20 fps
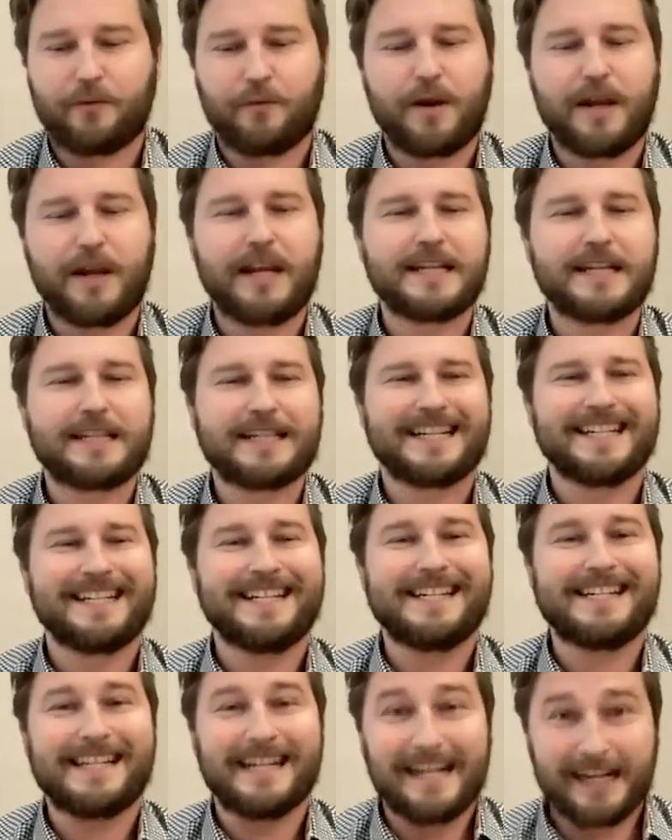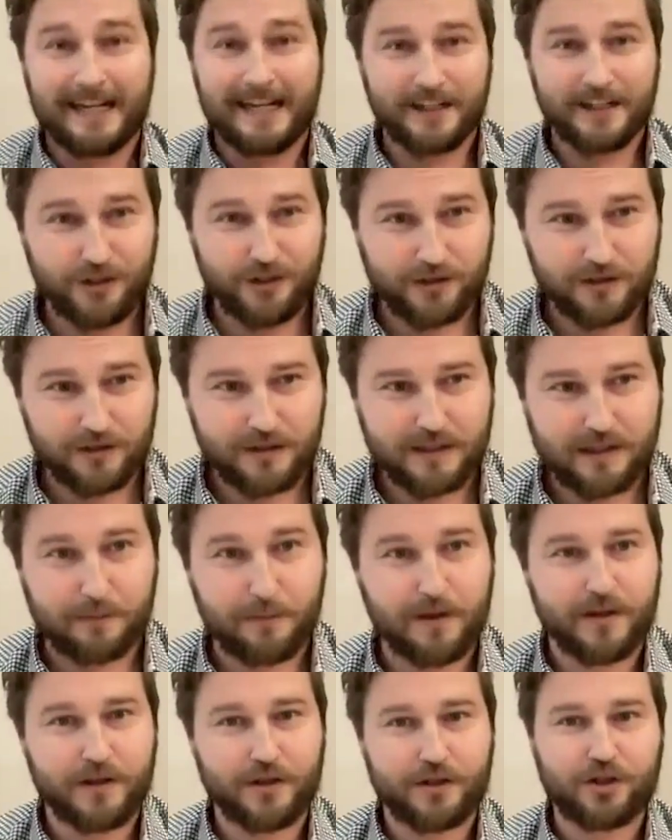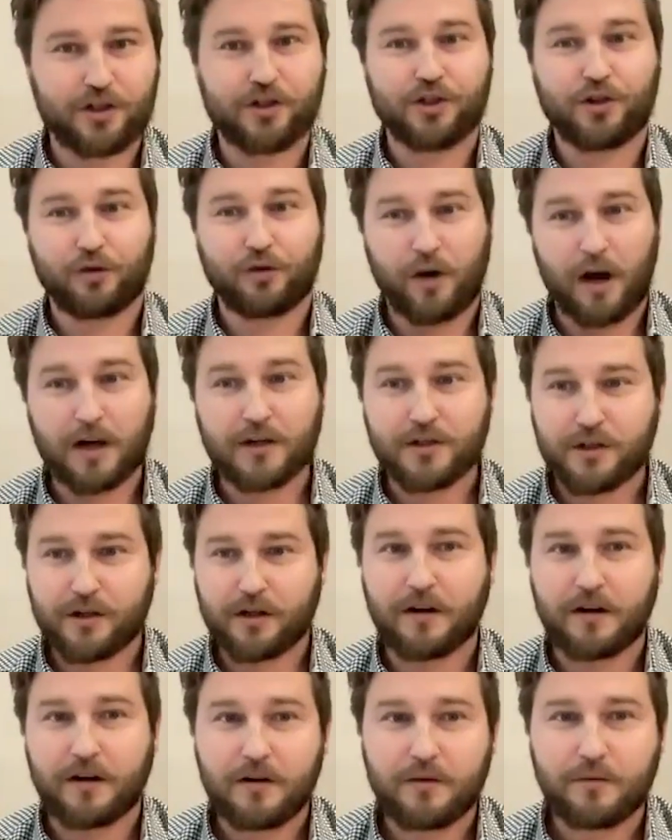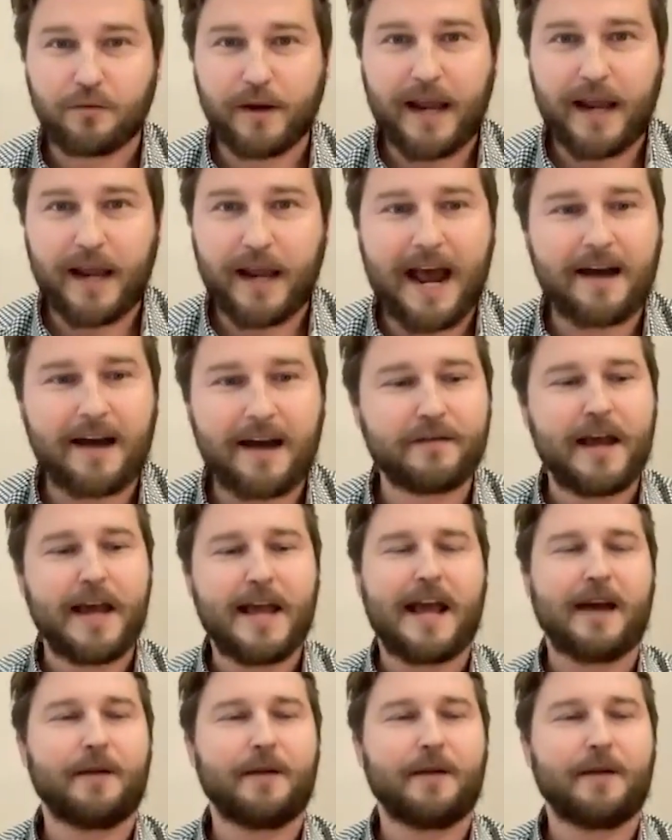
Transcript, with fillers: we need to ditch some of the structure we have,